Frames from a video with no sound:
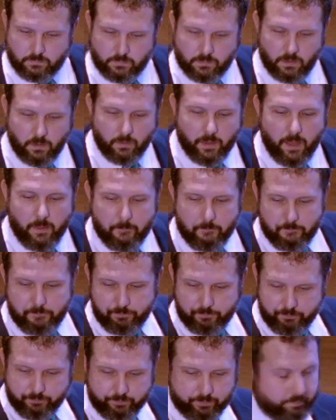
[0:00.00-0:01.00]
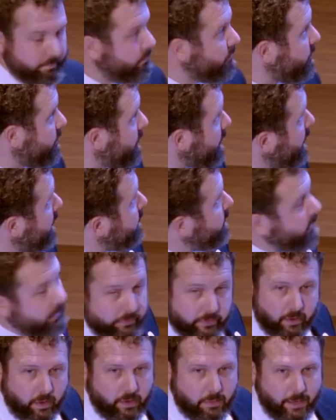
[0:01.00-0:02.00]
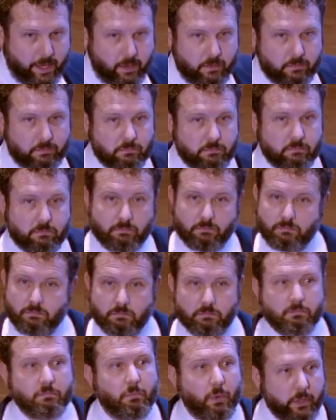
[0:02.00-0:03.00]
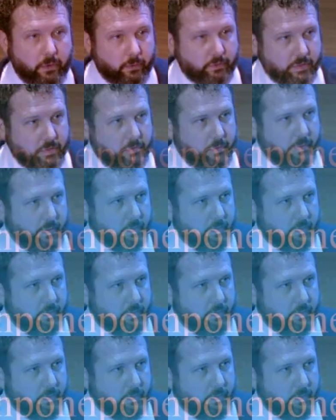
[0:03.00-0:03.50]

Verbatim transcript: OK, so let's talk about what goes into it.